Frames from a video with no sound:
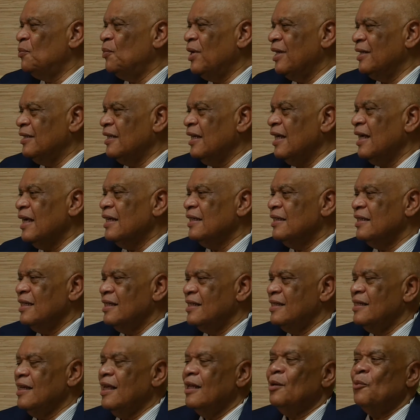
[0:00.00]
But to
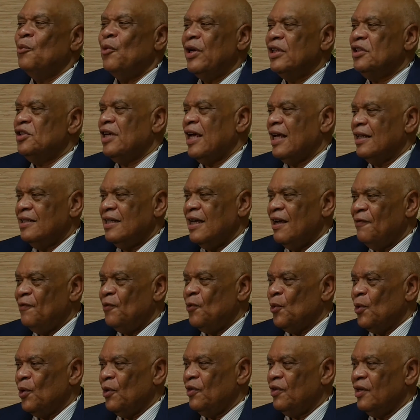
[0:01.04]
celebrate Jack
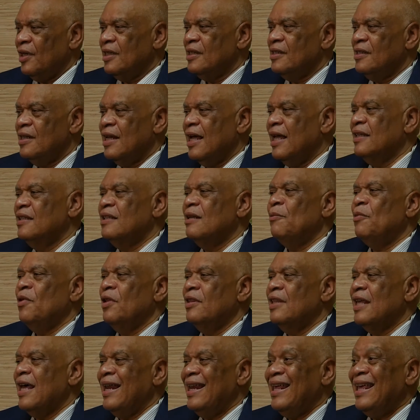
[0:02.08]
Danforth is not
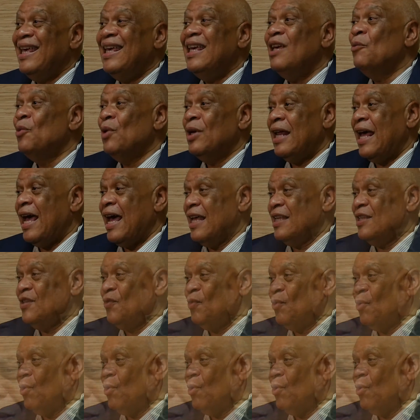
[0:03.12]
something that he would ask